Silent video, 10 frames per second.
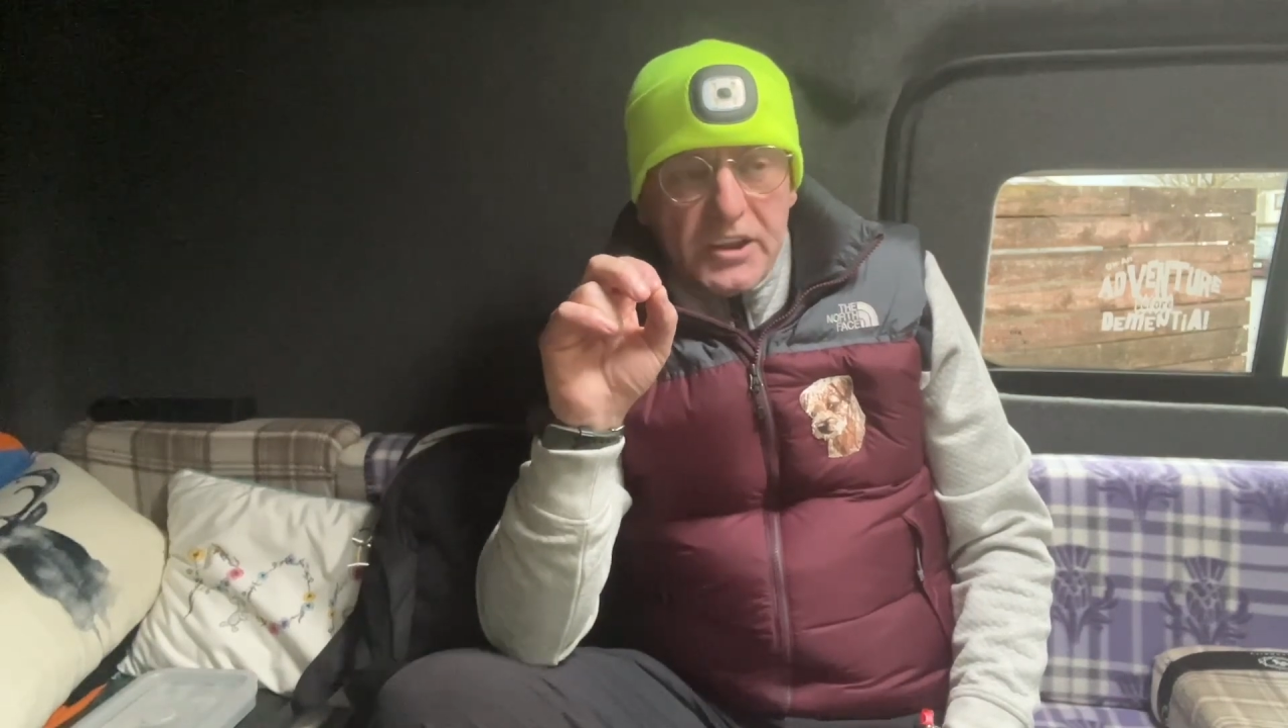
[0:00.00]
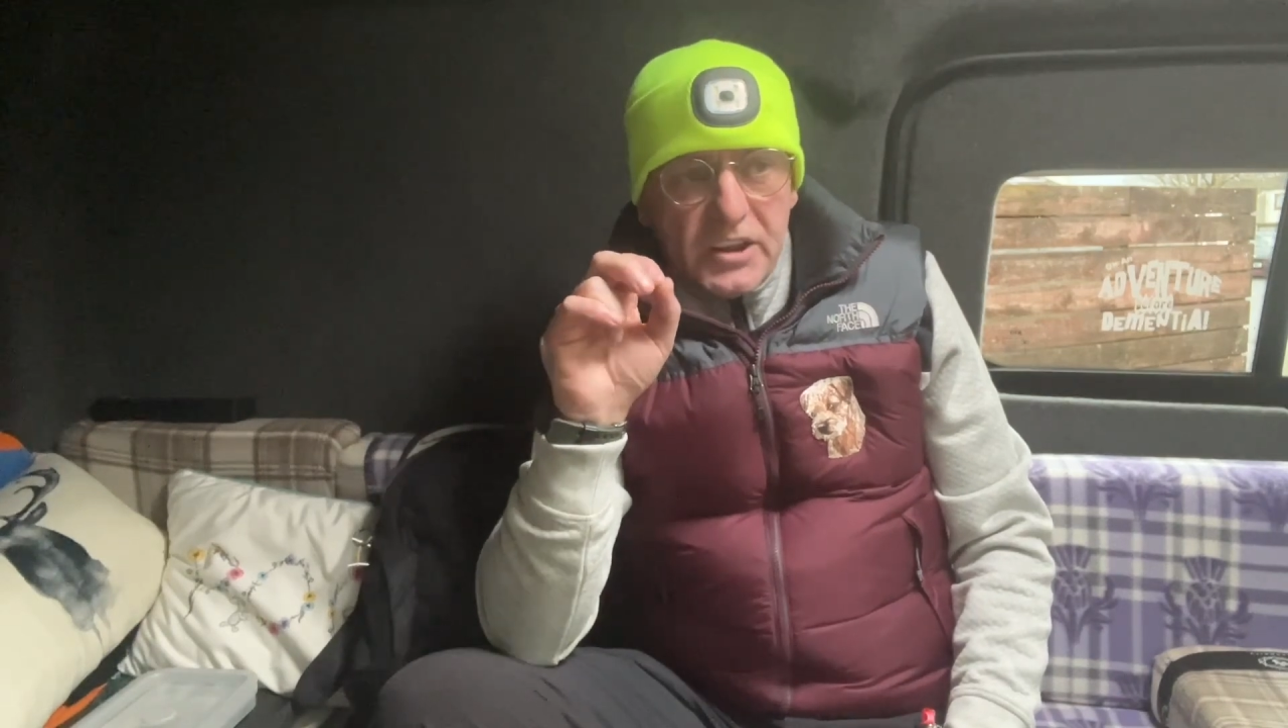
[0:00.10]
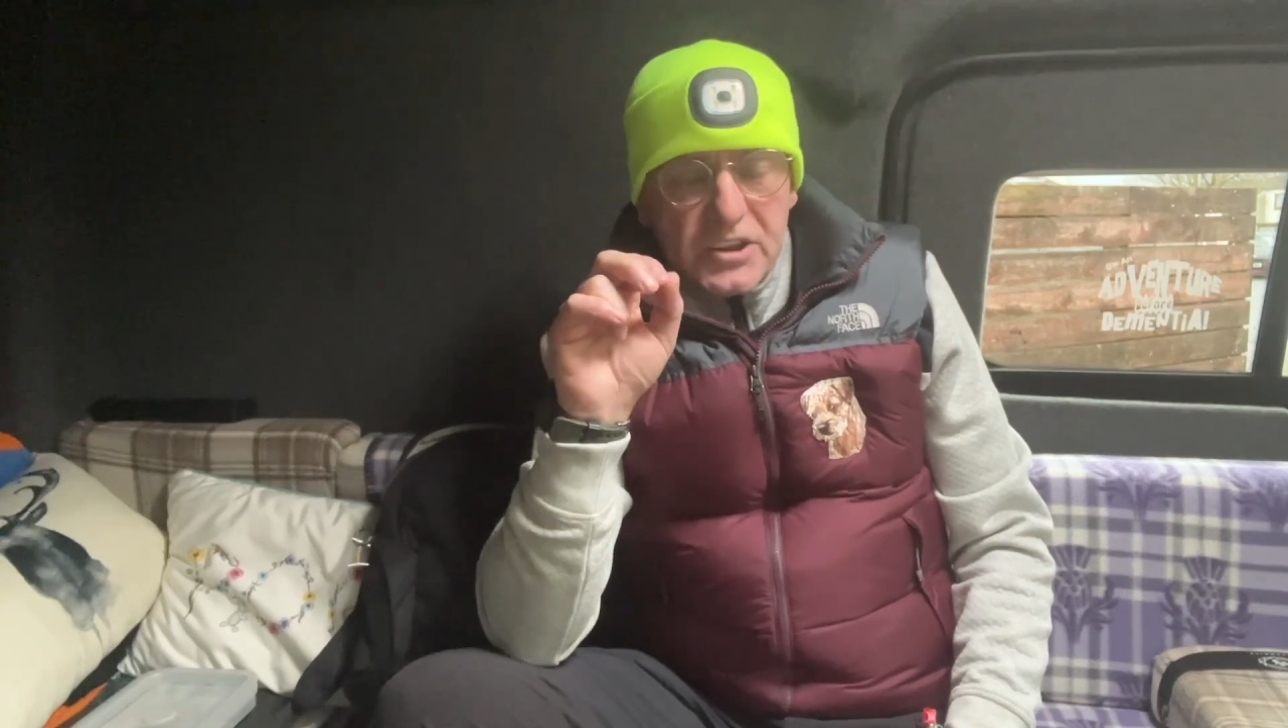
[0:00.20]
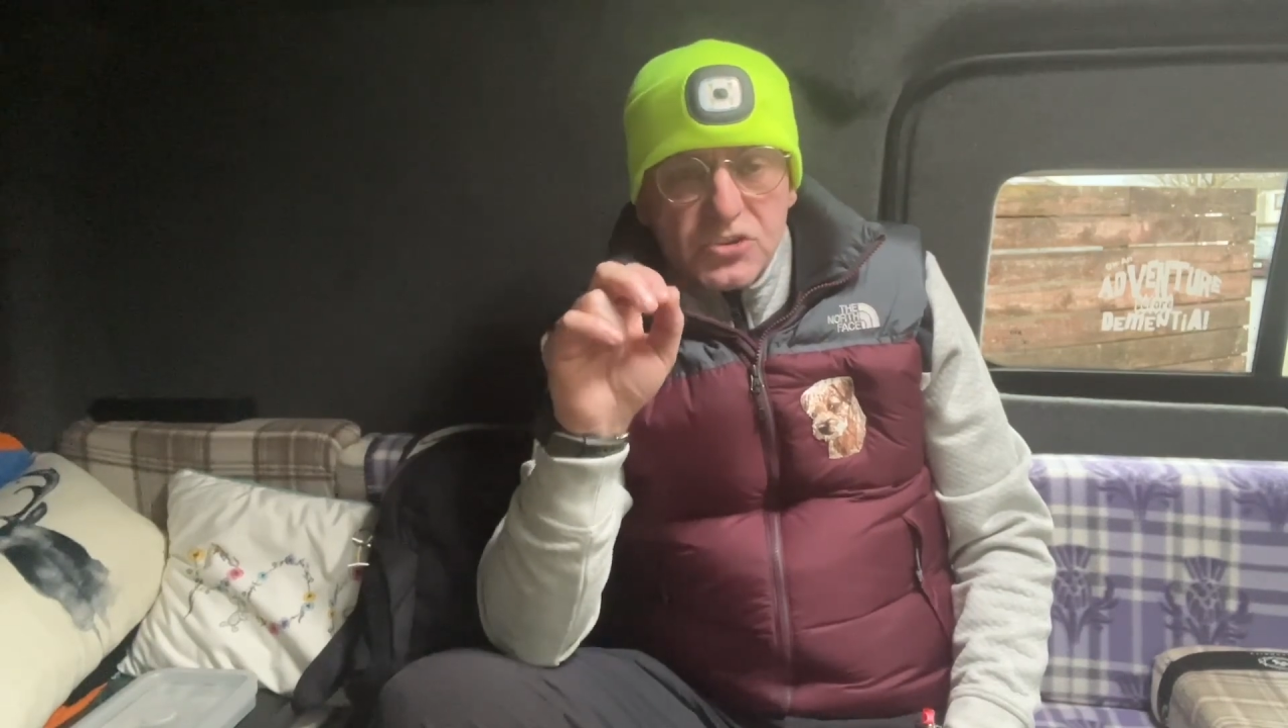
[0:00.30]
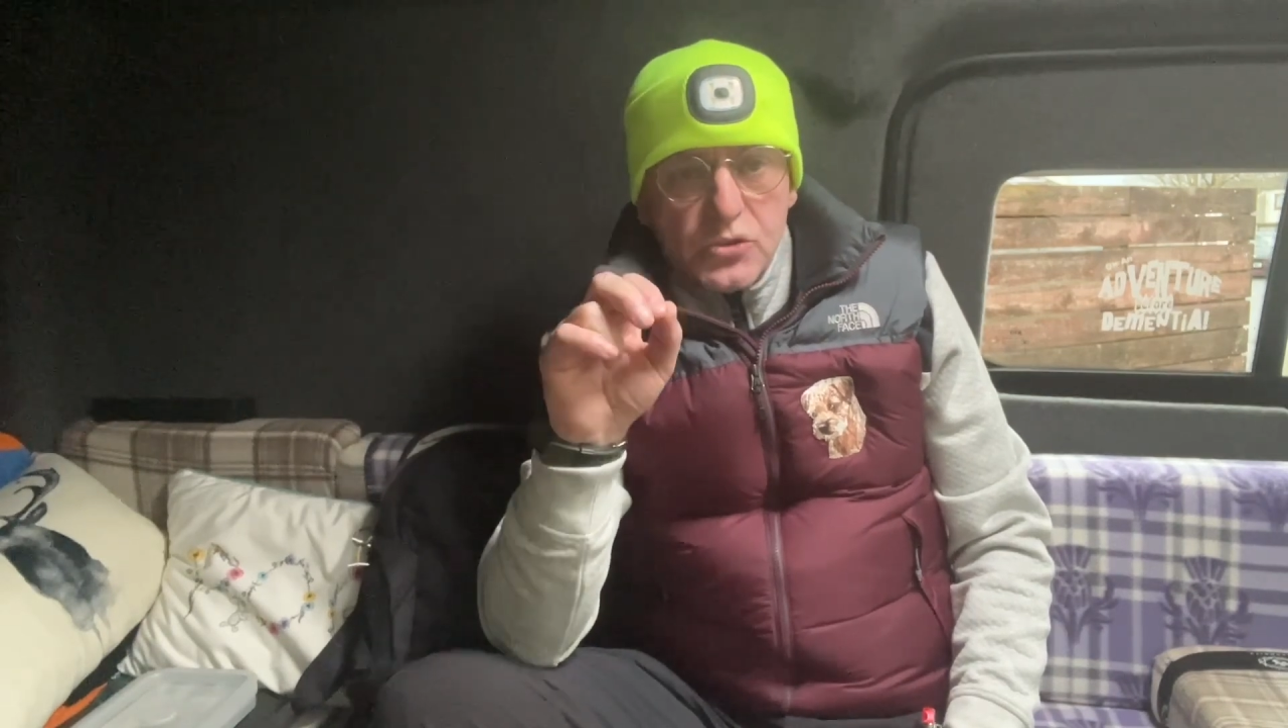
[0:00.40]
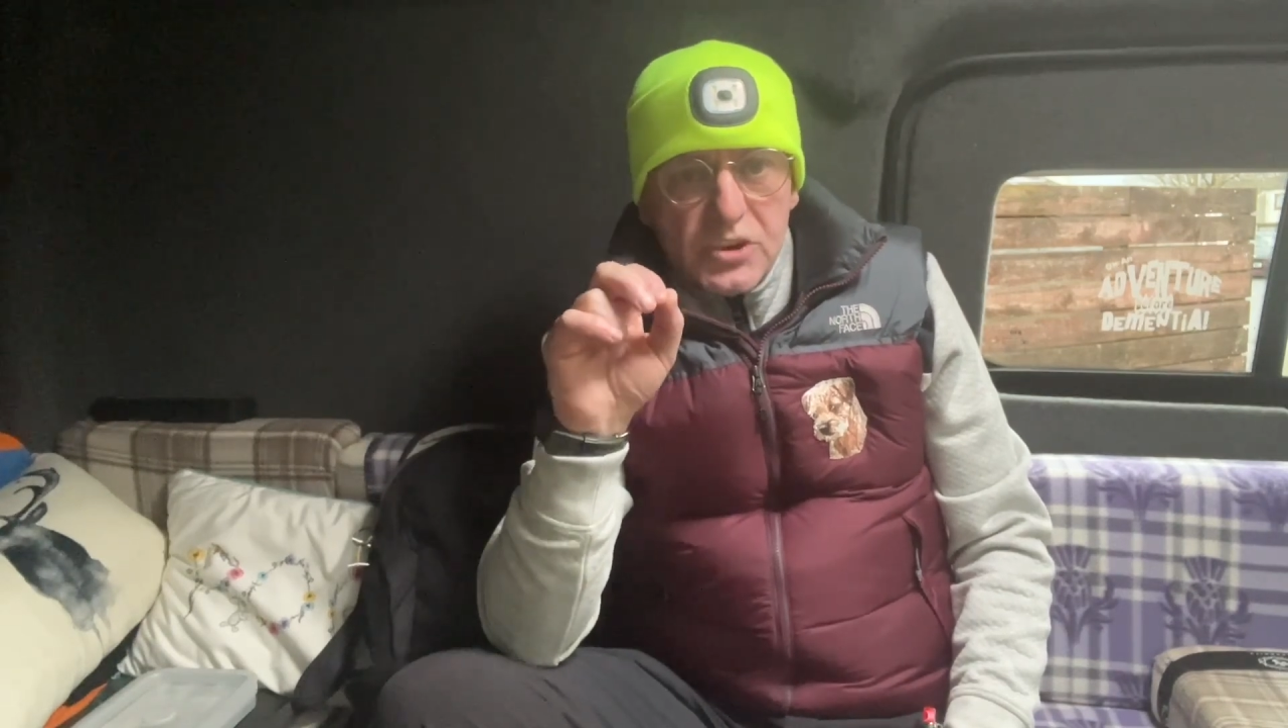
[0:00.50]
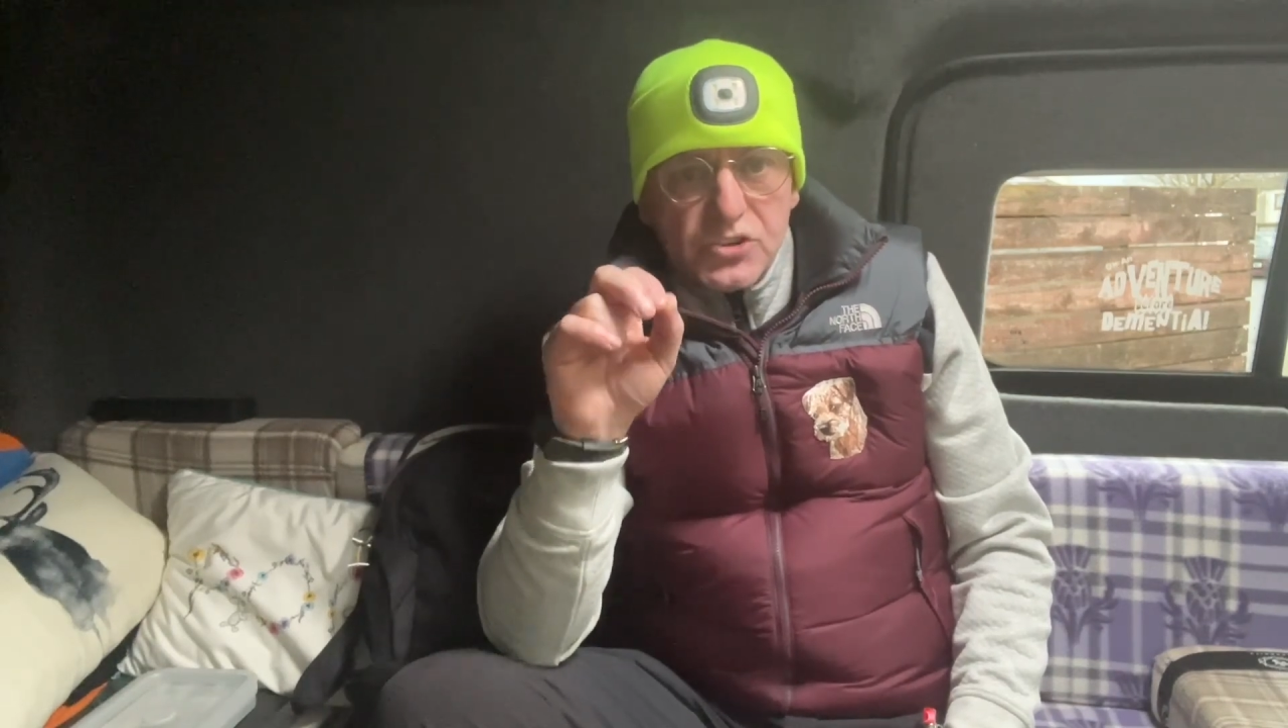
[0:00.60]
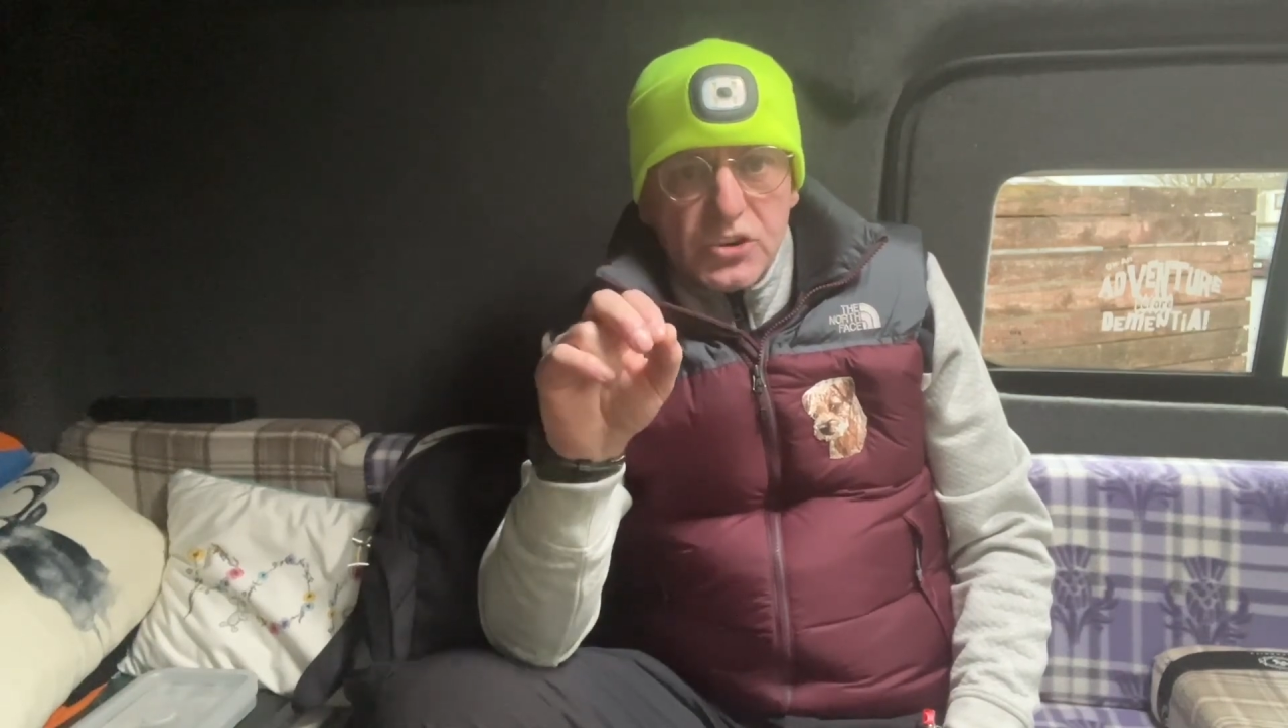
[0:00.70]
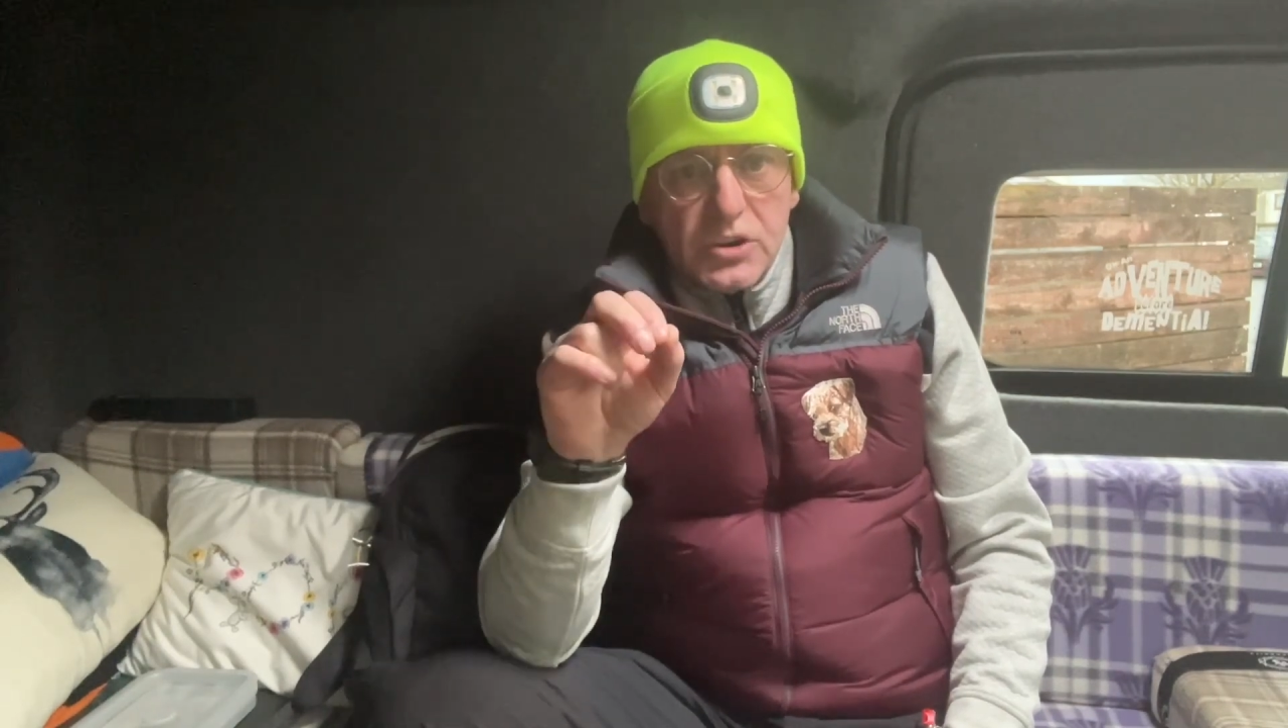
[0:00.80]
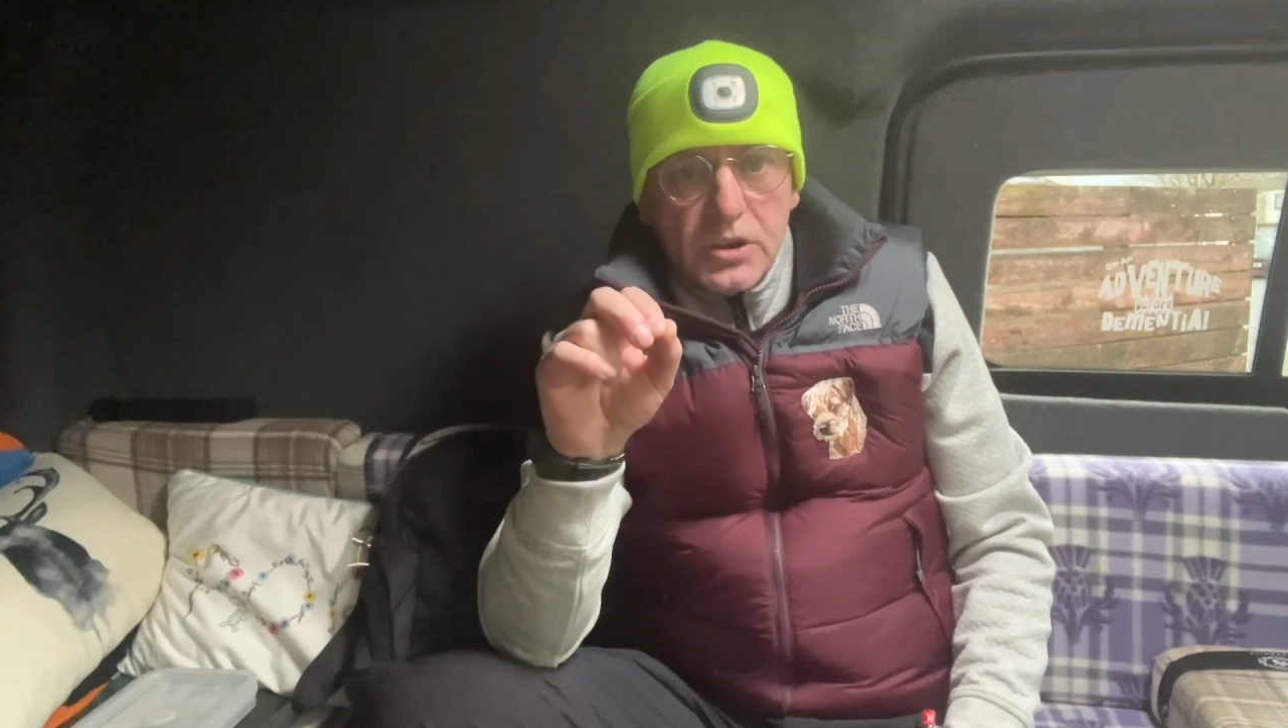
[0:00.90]

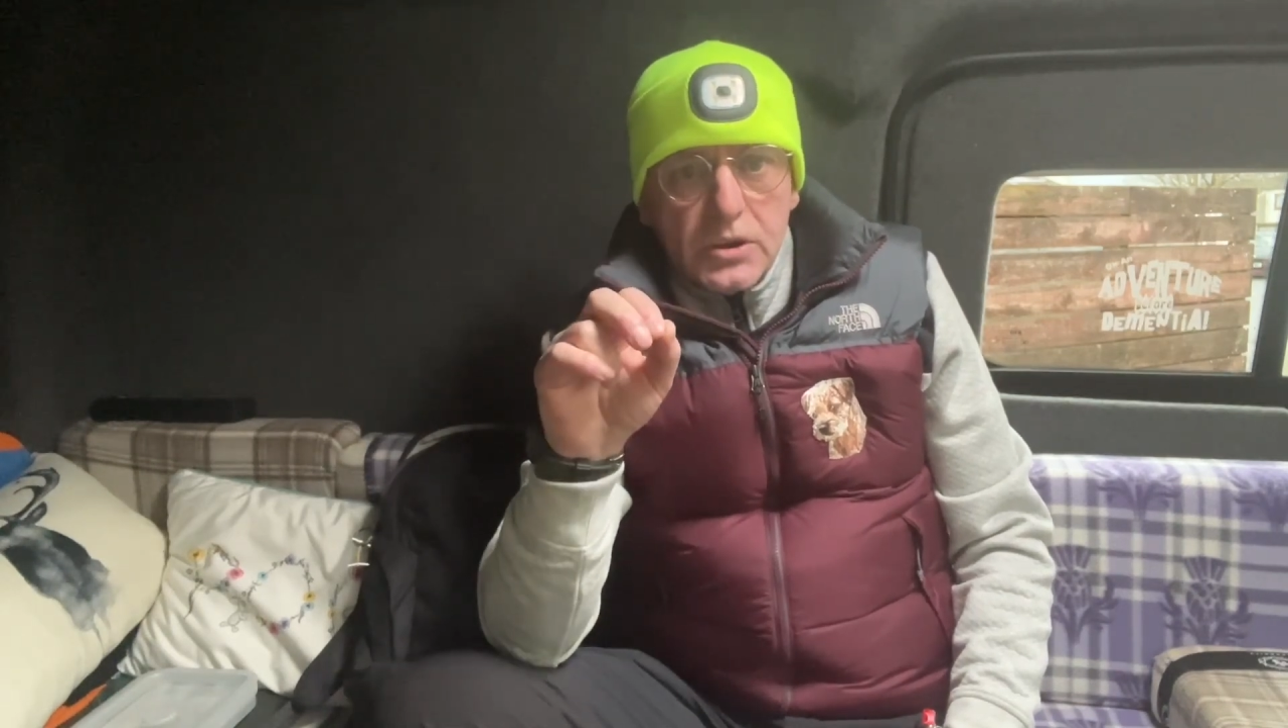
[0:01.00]
initiation